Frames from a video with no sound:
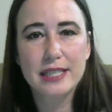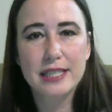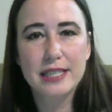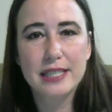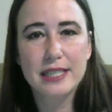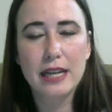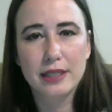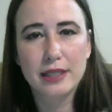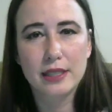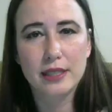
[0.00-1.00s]
sign up
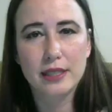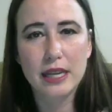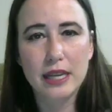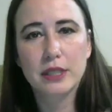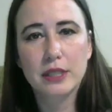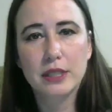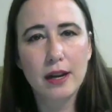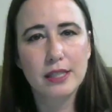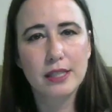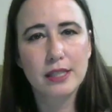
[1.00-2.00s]
process either, which is
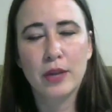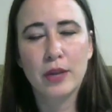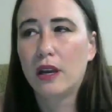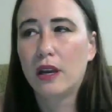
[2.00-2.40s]
awesome. Like